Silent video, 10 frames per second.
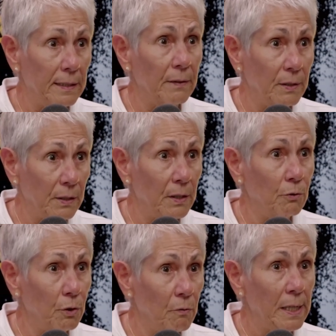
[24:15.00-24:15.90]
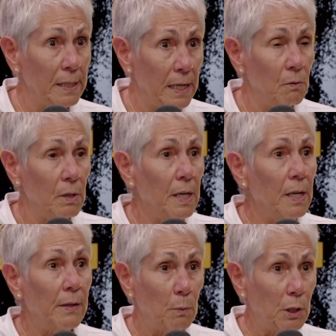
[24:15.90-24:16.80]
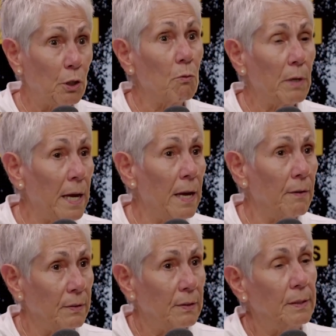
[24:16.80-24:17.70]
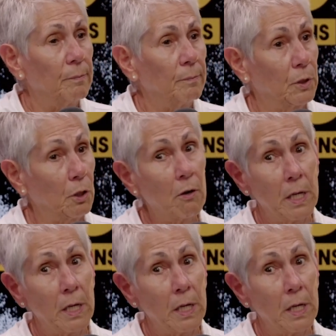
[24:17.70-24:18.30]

of this country right now that we don't have Sorry.